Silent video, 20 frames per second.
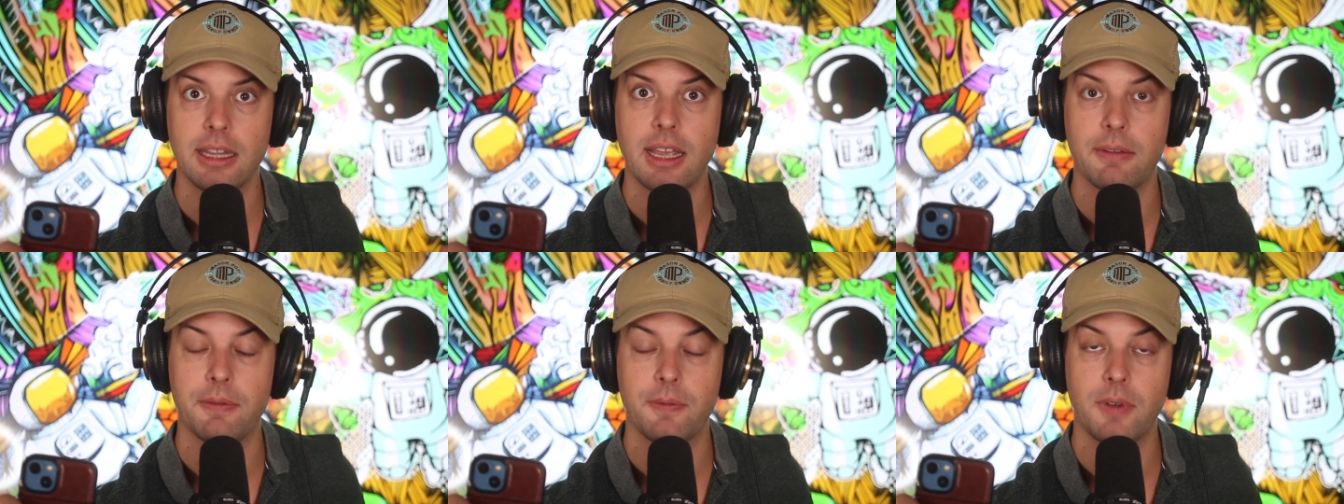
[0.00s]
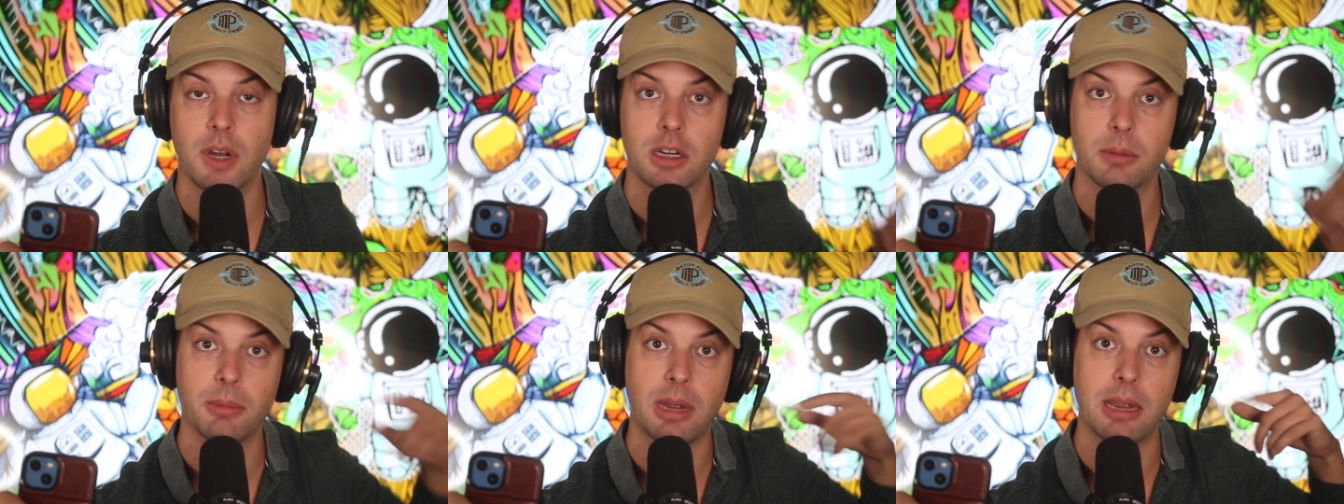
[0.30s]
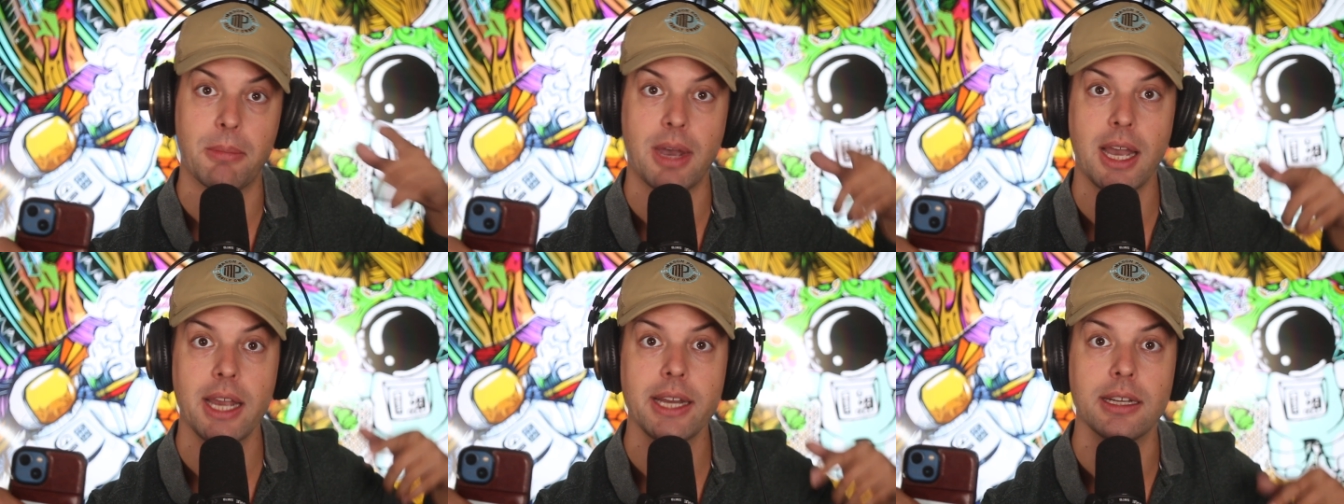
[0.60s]
That fucked
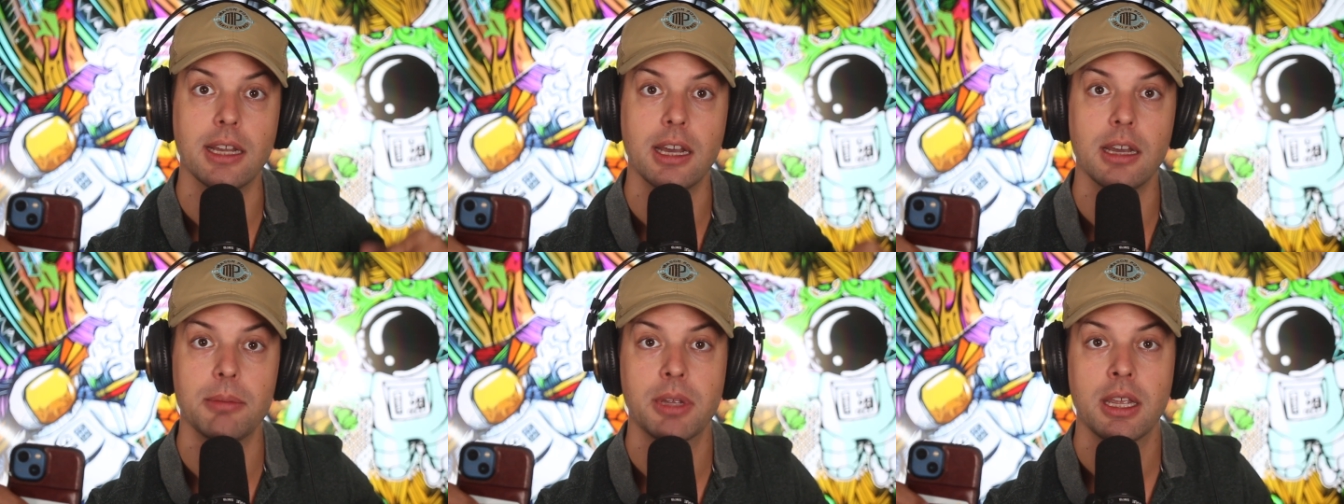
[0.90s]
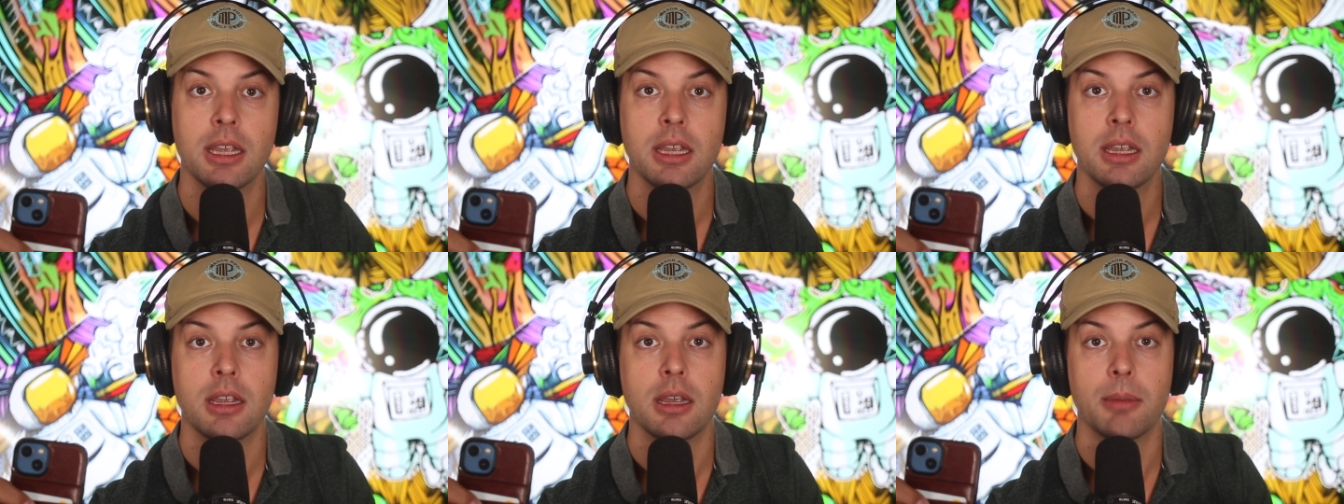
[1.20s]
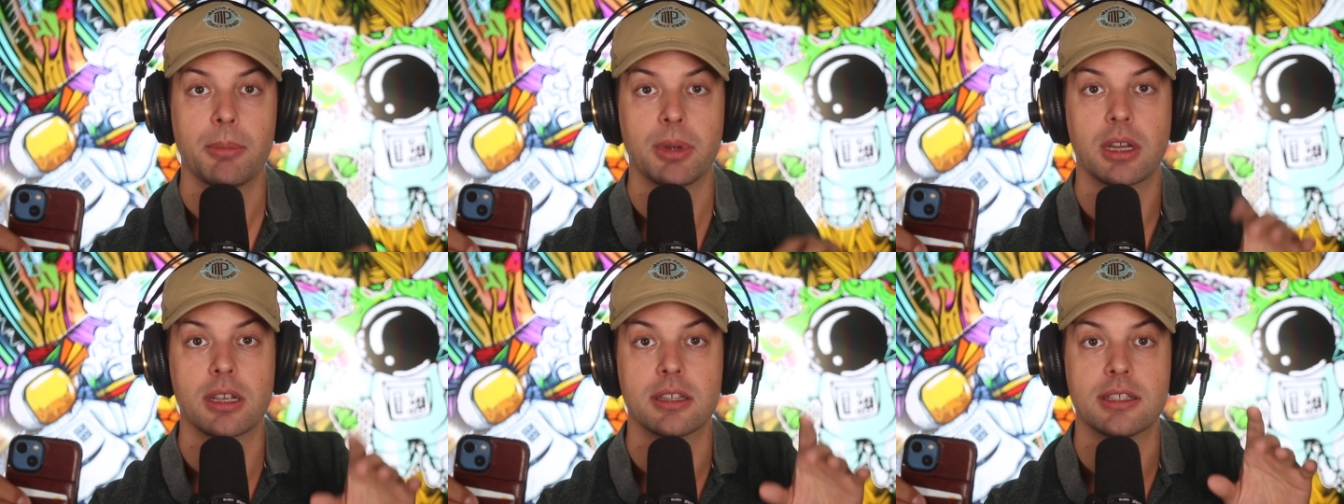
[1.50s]
my mind up,
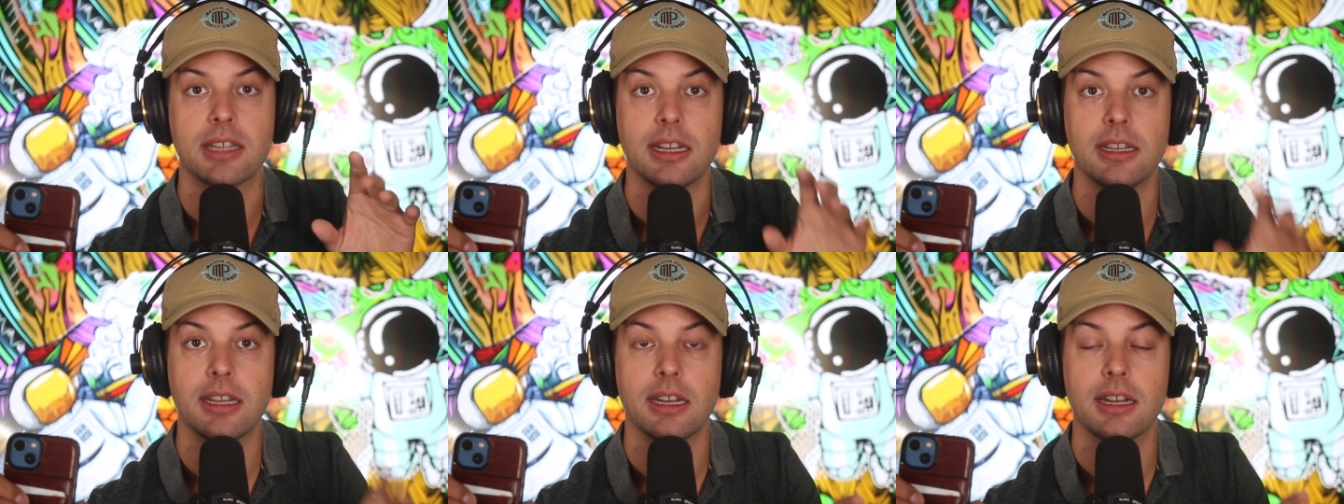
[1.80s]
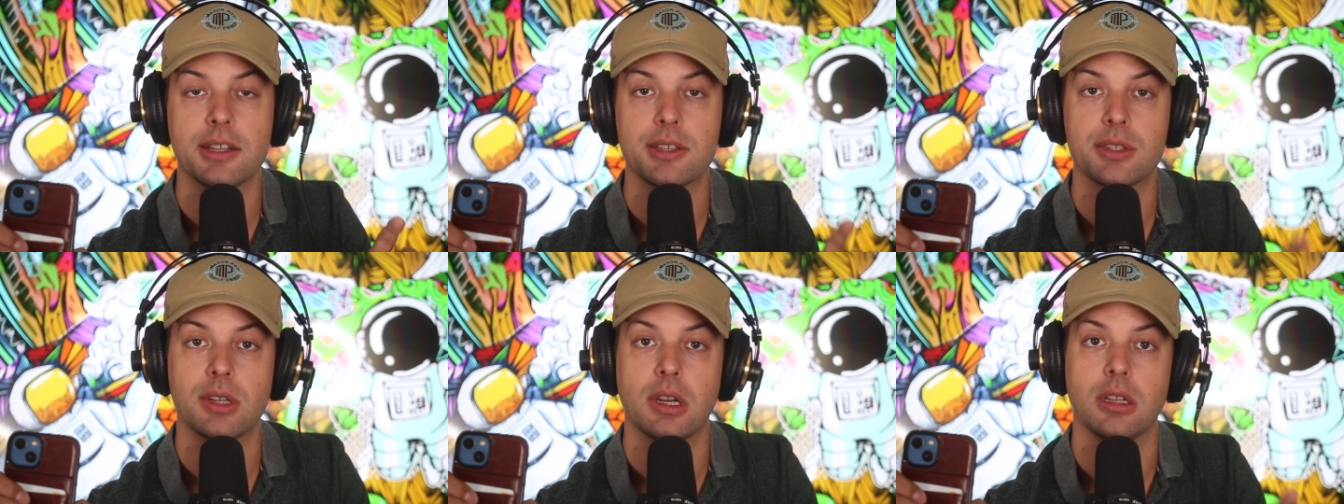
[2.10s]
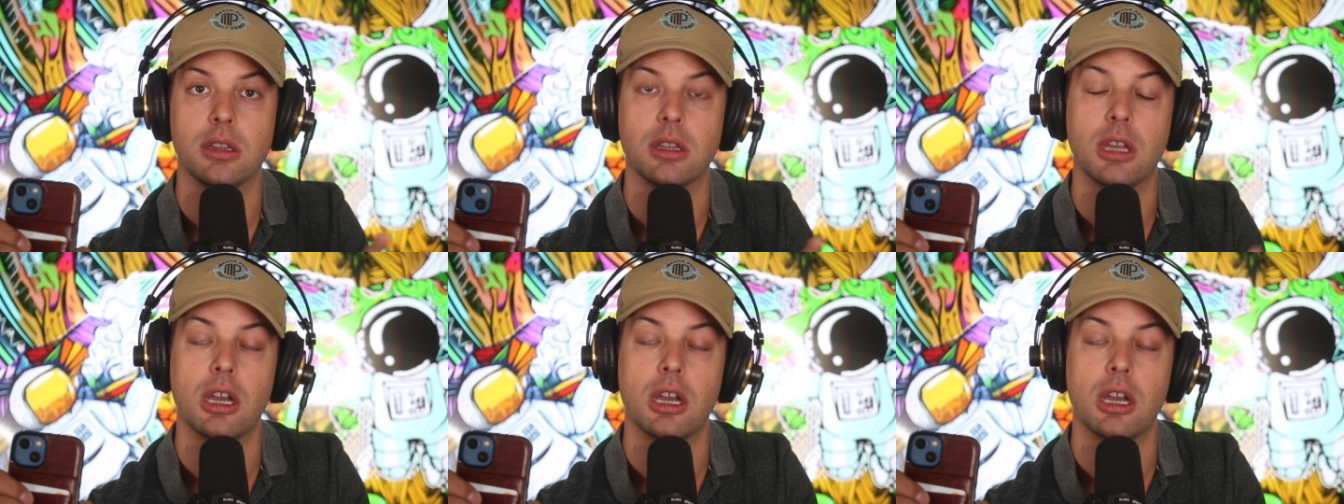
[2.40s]
because they didn't start